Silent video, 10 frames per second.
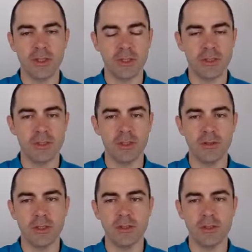that's the
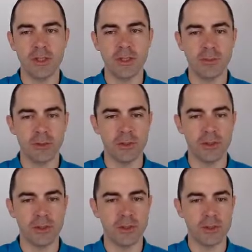location that it's
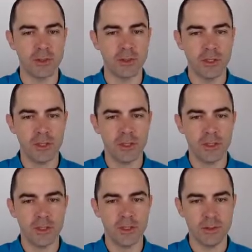processed.
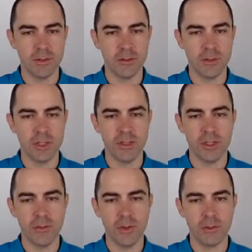That's what it means
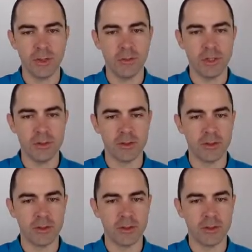by one by one.